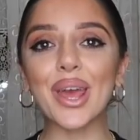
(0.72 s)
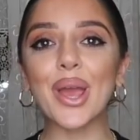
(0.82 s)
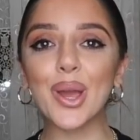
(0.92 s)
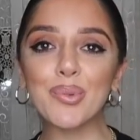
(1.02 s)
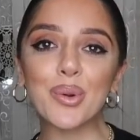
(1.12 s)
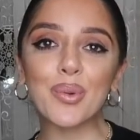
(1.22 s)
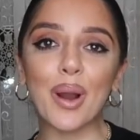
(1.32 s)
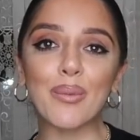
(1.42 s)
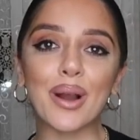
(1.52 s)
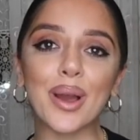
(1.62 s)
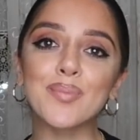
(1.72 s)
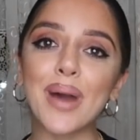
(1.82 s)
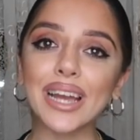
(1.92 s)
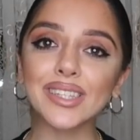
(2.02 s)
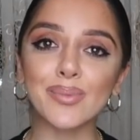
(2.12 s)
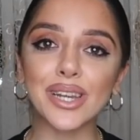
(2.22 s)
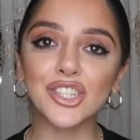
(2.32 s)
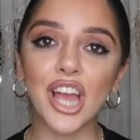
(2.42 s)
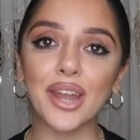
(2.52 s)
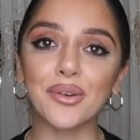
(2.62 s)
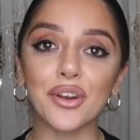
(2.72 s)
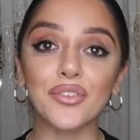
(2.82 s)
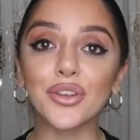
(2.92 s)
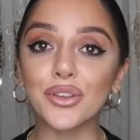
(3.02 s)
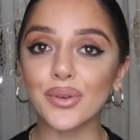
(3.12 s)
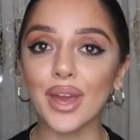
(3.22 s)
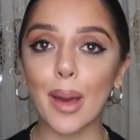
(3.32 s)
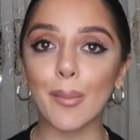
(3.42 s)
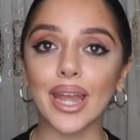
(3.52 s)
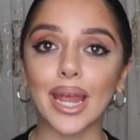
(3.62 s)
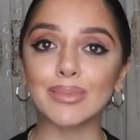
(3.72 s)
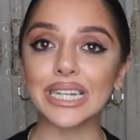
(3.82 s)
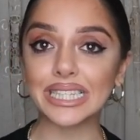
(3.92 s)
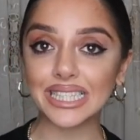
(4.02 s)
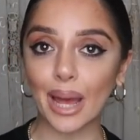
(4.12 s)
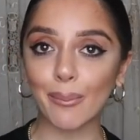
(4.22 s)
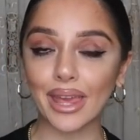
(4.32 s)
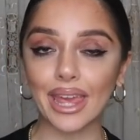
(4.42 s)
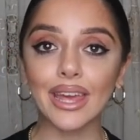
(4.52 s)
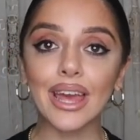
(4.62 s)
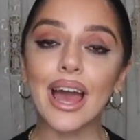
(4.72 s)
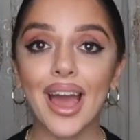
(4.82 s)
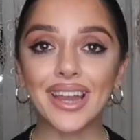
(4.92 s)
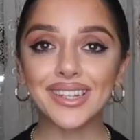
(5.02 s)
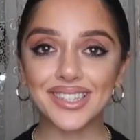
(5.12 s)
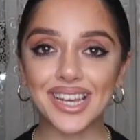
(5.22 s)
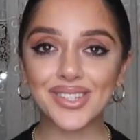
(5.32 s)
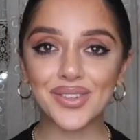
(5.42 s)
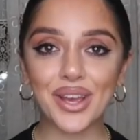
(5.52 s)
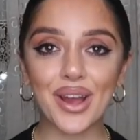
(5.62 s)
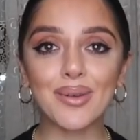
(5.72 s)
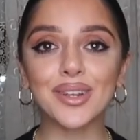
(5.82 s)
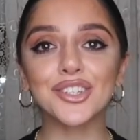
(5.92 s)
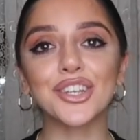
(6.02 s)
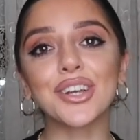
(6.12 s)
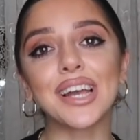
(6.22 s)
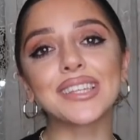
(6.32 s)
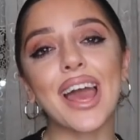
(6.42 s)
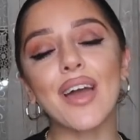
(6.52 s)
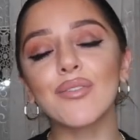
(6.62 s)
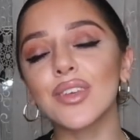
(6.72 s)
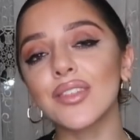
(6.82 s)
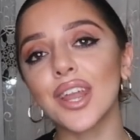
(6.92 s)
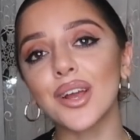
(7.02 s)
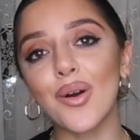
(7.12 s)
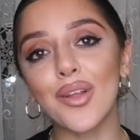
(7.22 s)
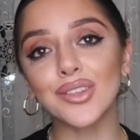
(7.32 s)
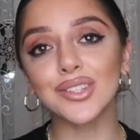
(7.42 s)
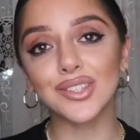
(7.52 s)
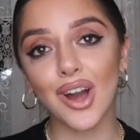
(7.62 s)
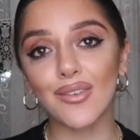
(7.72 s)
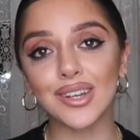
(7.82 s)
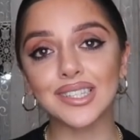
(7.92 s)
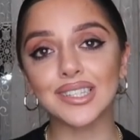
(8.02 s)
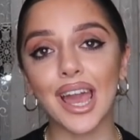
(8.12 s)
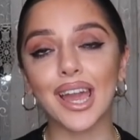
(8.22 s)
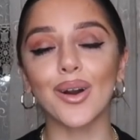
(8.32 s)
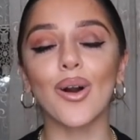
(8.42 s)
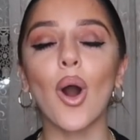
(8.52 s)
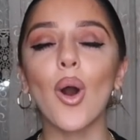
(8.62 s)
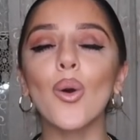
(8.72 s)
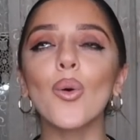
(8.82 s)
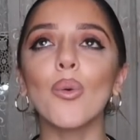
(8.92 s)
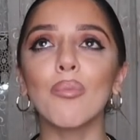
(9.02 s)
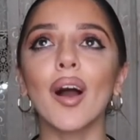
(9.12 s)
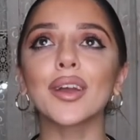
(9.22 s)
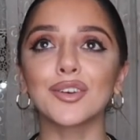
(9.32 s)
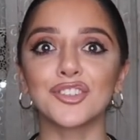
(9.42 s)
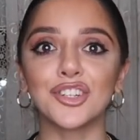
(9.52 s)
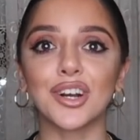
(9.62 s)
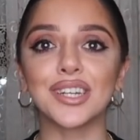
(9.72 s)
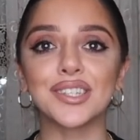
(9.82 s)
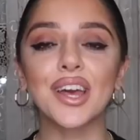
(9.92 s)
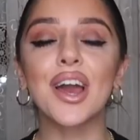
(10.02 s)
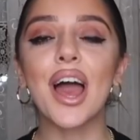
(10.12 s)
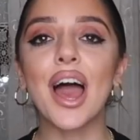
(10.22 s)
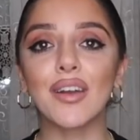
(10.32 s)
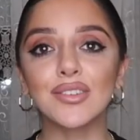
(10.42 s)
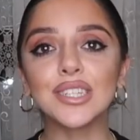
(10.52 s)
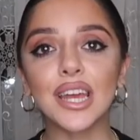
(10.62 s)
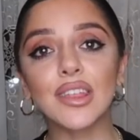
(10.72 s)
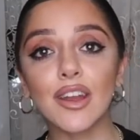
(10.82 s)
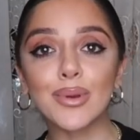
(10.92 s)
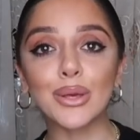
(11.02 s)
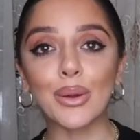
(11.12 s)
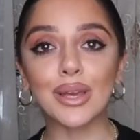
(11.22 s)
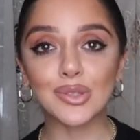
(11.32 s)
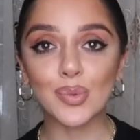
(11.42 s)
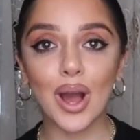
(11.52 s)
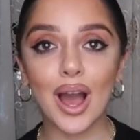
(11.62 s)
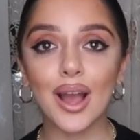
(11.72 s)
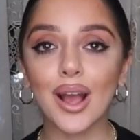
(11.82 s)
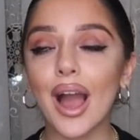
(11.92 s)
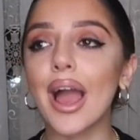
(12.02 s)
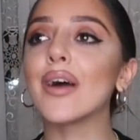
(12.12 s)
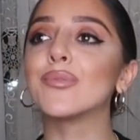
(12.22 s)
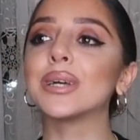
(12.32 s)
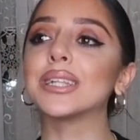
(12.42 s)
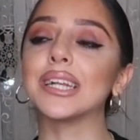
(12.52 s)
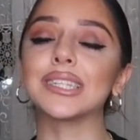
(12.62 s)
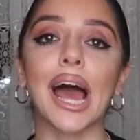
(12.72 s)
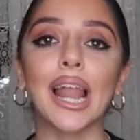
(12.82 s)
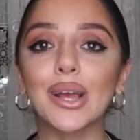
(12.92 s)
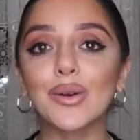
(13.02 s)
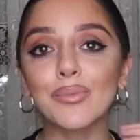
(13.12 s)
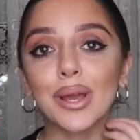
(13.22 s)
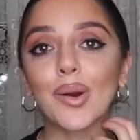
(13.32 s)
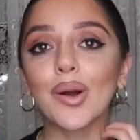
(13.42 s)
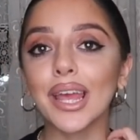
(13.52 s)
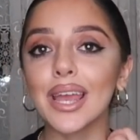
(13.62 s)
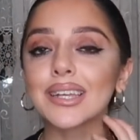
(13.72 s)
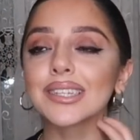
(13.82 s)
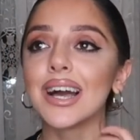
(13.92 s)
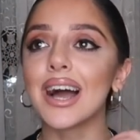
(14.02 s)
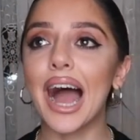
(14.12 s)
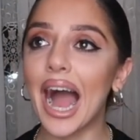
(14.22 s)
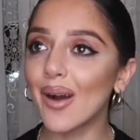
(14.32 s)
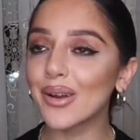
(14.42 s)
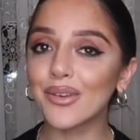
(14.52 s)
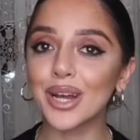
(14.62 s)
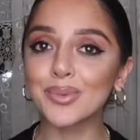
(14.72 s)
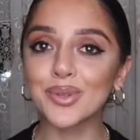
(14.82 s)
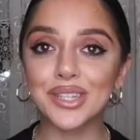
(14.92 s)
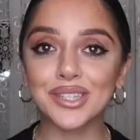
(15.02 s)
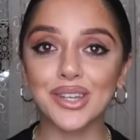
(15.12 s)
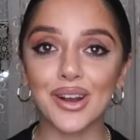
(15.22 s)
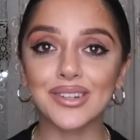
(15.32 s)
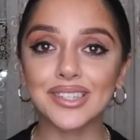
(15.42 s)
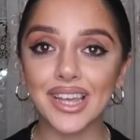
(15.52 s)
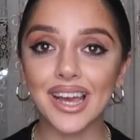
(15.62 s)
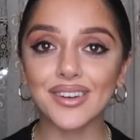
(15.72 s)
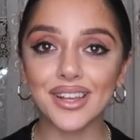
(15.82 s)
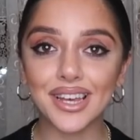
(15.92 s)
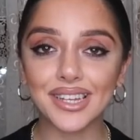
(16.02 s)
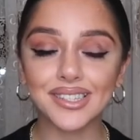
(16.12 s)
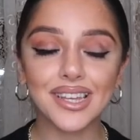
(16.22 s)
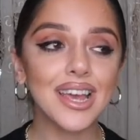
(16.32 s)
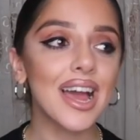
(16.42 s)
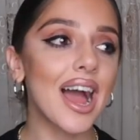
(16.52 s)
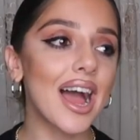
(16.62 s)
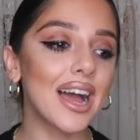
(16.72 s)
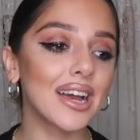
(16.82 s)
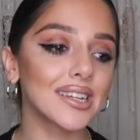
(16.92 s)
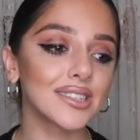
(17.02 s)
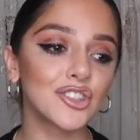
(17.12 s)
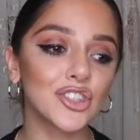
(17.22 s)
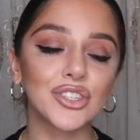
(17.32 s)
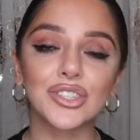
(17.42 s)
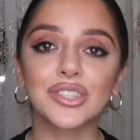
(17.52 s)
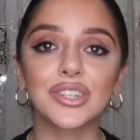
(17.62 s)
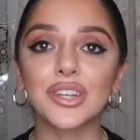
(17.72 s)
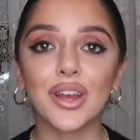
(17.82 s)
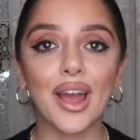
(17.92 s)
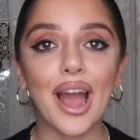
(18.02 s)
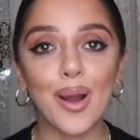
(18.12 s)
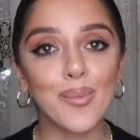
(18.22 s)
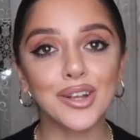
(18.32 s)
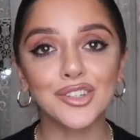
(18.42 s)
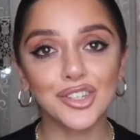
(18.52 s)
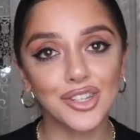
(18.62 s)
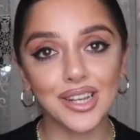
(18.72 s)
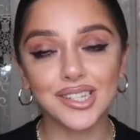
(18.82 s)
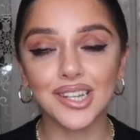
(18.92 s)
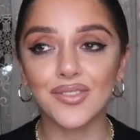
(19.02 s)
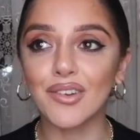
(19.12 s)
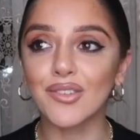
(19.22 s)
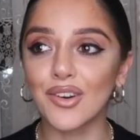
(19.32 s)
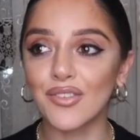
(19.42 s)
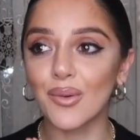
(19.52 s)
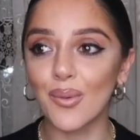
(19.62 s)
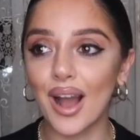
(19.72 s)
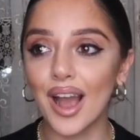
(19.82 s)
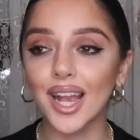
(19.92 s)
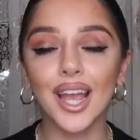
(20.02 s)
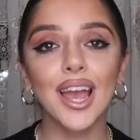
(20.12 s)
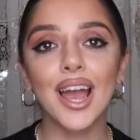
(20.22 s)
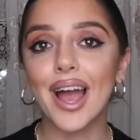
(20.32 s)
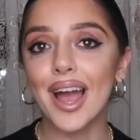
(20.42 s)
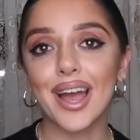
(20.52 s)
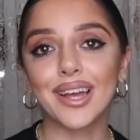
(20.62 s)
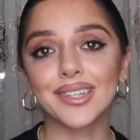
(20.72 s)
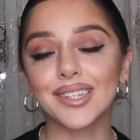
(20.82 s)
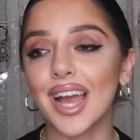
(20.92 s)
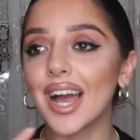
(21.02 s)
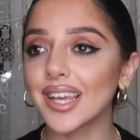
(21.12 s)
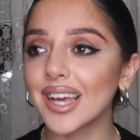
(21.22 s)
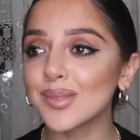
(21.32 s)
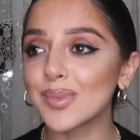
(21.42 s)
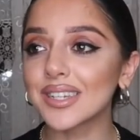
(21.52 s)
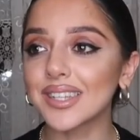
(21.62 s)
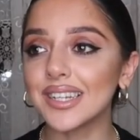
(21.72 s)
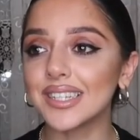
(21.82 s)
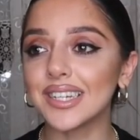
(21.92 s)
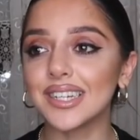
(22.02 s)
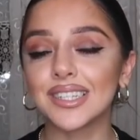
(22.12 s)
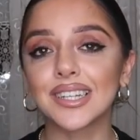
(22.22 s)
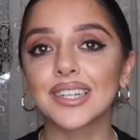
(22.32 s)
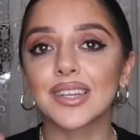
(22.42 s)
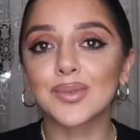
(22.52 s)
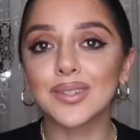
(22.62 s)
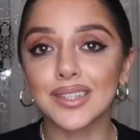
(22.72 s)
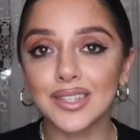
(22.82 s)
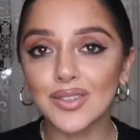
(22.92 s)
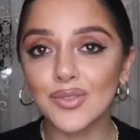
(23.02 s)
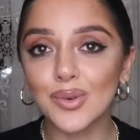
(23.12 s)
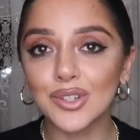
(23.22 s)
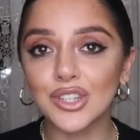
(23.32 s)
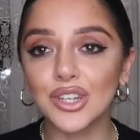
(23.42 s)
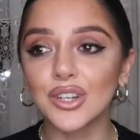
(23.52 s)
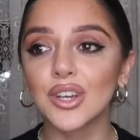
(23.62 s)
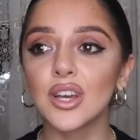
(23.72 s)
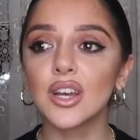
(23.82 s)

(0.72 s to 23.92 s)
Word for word: everyone, I hope you're well. Welcome back to my channel, or if you're new here, my name is Sepii. And in today's video, I'm going to show you guys everything that I got in the Zara sale. Oh my god, you guys. Every day that I've been going into work, I have been telling all of my colleagues how incredible this Zara sale is and just, you know, how much nice stuff I've got for work. And yeah, it gets me excited, gives me something to look forward to.